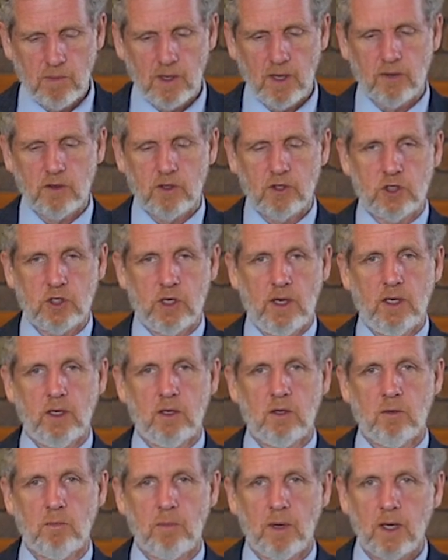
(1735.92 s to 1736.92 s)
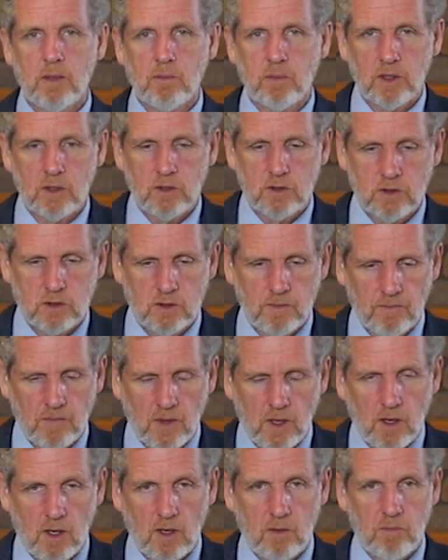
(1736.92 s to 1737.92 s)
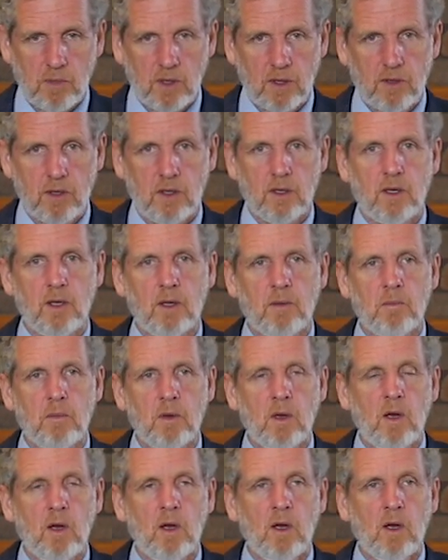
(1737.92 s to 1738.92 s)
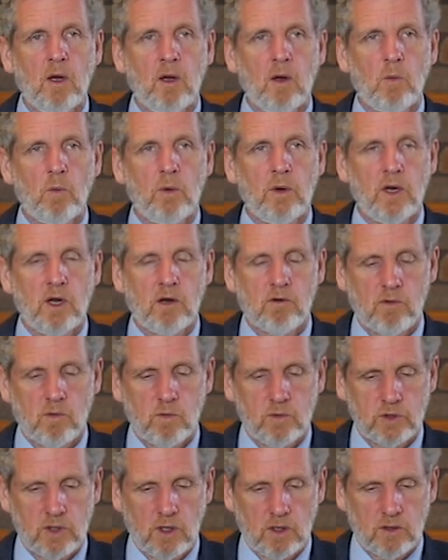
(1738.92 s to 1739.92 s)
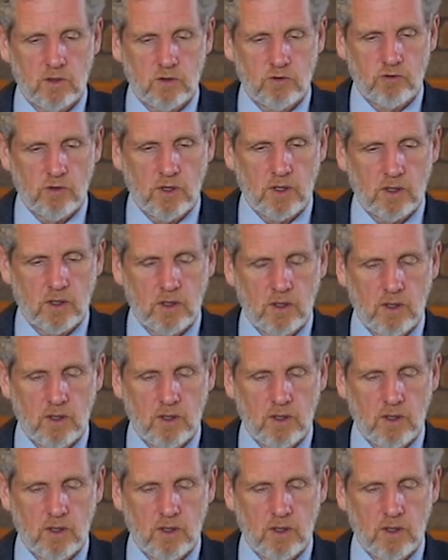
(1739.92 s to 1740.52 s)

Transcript: about the slaying of the babies in Bethlehem when Herod was going to try to